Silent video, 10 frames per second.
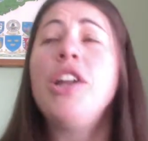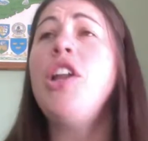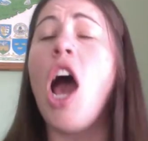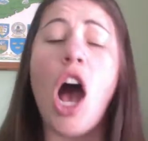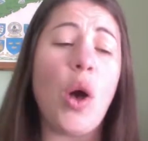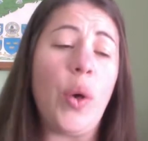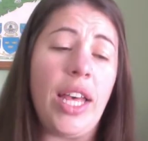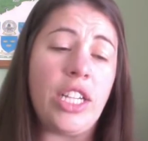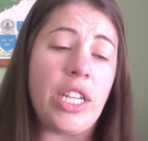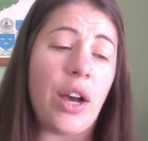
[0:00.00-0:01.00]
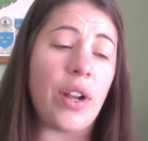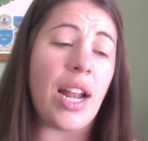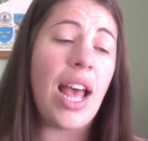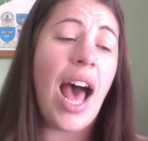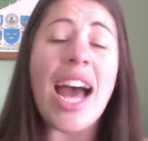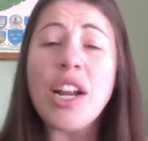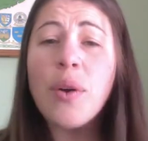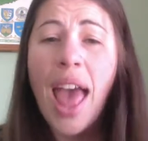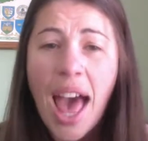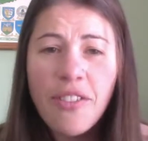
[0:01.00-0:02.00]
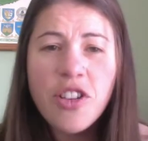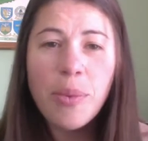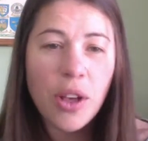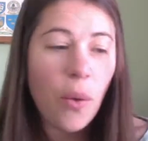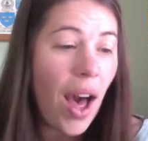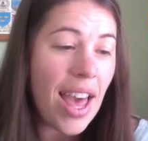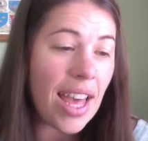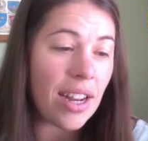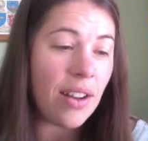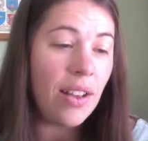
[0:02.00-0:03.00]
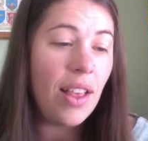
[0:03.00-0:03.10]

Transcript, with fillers: No, he shouted. I don't have to be quiet.